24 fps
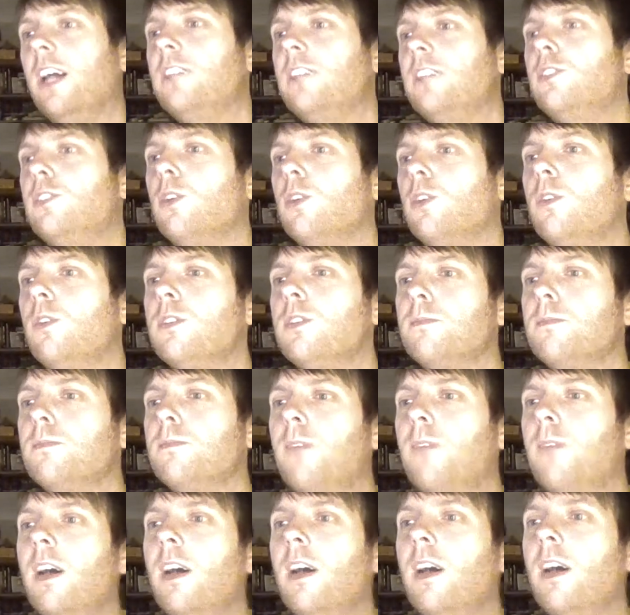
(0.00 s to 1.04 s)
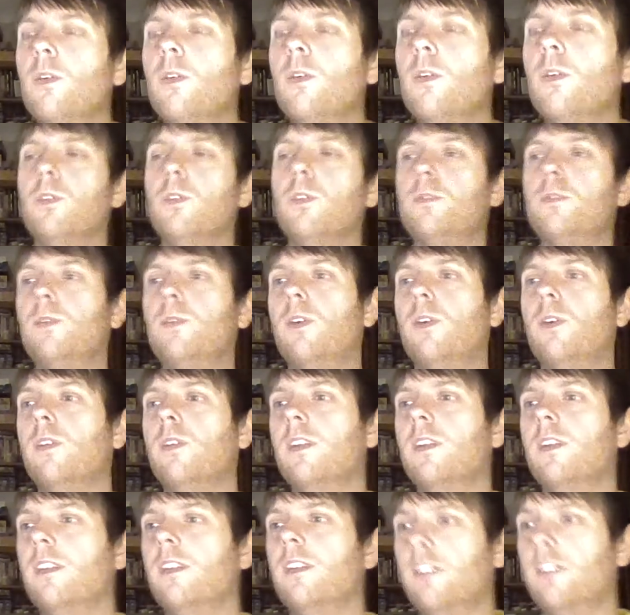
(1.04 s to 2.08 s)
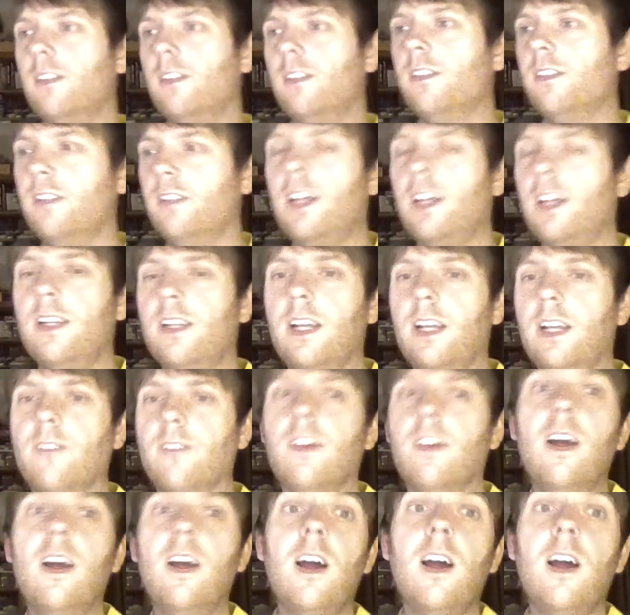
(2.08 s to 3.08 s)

George Michael was born that name,